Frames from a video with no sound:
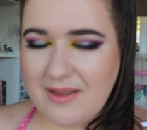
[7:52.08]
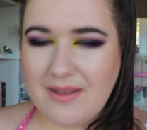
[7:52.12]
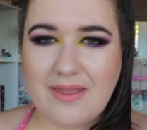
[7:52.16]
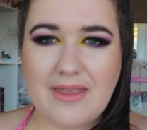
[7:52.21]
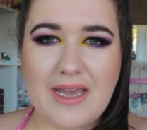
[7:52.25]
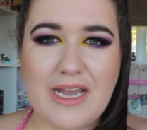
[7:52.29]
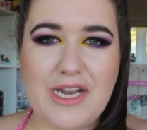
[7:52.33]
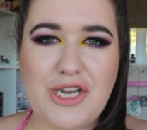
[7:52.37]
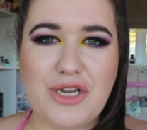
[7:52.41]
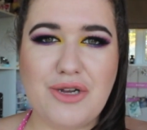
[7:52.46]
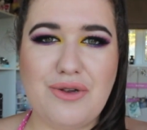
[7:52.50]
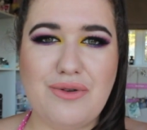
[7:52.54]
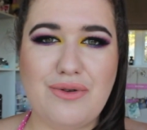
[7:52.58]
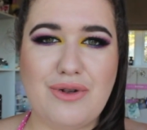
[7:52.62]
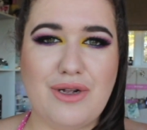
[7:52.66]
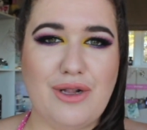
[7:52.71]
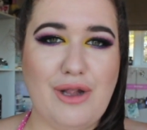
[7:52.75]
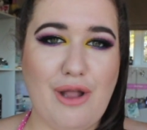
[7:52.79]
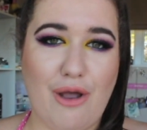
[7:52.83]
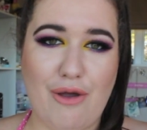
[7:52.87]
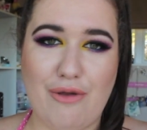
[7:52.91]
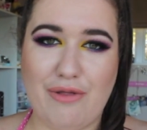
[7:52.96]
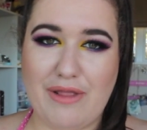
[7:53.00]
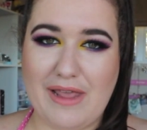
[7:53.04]
They do
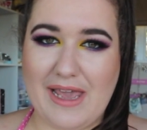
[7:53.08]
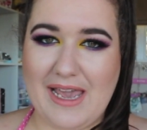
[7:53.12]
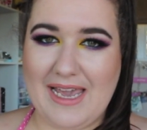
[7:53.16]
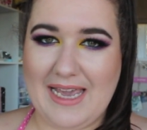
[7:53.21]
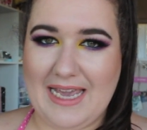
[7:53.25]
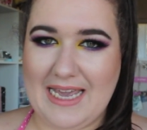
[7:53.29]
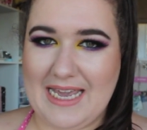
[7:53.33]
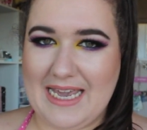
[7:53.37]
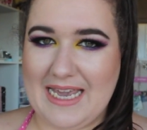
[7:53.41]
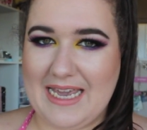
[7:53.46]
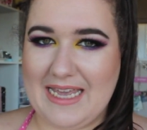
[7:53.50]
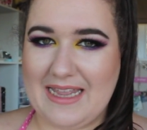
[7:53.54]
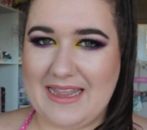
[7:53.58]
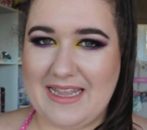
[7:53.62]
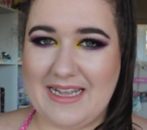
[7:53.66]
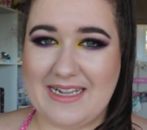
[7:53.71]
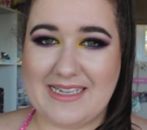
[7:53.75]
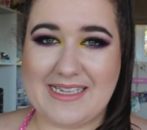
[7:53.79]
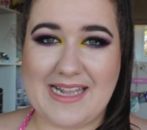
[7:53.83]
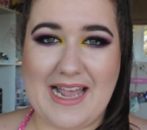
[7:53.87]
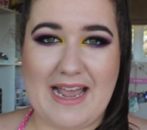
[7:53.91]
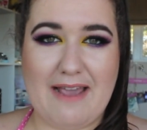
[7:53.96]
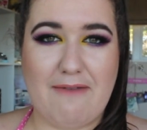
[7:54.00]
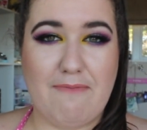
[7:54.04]
clothing
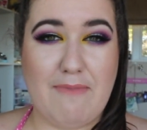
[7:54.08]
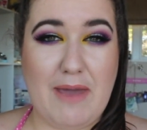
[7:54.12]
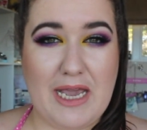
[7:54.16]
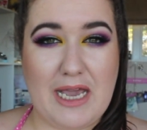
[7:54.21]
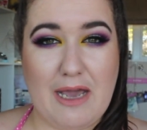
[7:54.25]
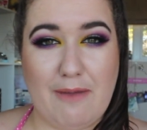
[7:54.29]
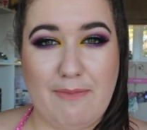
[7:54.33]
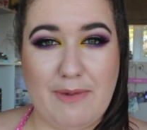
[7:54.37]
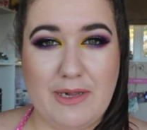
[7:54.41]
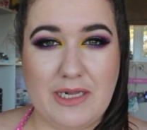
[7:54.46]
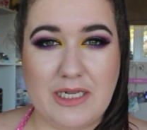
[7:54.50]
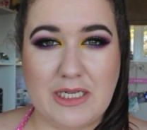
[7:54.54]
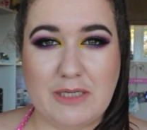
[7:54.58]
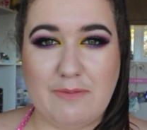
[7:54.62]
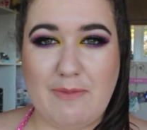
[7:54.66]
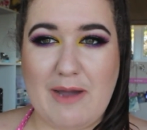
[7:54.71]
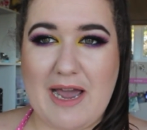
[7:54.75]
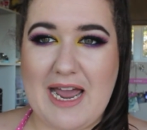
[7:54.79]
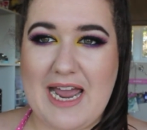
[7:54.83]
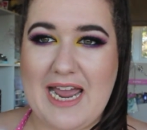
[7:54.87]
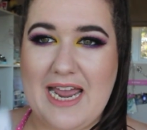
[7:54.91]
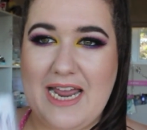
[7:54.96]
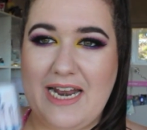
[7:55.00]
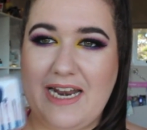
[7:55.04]
that's like makeup
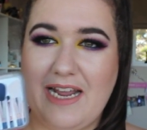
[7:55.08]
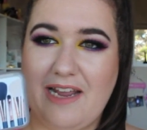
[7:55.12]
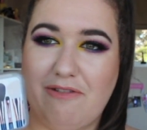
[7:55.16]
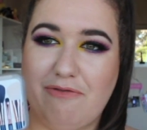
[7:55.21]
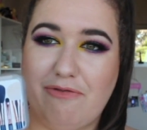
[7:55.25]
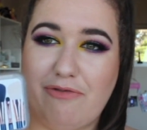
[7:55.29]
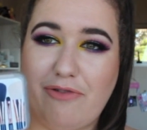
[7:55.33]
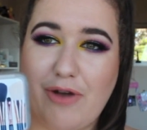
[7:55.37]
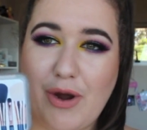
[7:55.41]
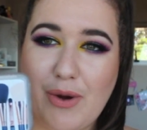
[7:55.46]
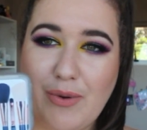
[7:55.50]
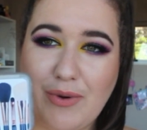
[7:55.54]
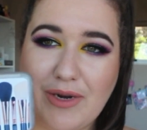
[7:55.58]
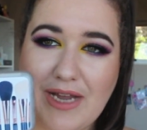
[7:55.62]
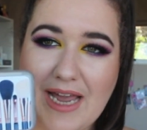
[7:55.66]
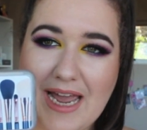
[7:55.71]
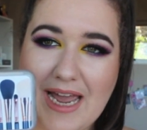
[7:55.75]
inspired and phone